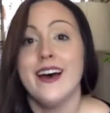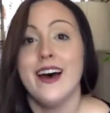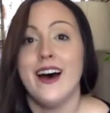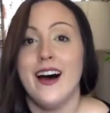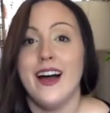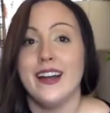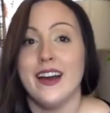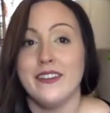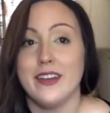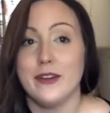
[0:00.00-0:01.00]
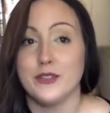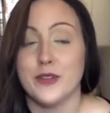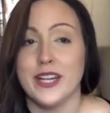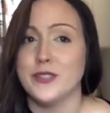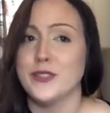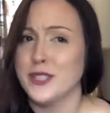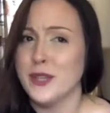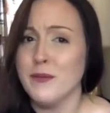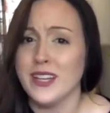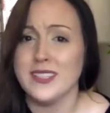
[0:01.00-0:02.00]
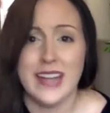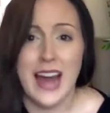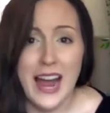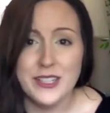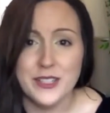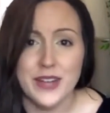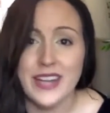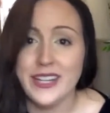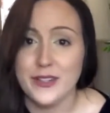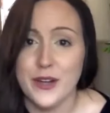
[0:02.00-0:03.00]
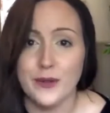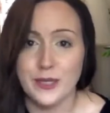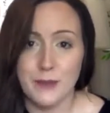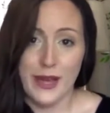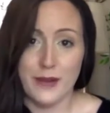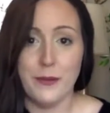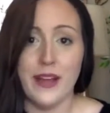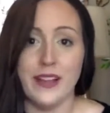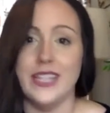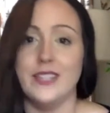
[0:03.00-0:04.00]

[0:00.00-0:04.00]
And I thought that was great because there's some things that I do and I didn't know it was a man repellent.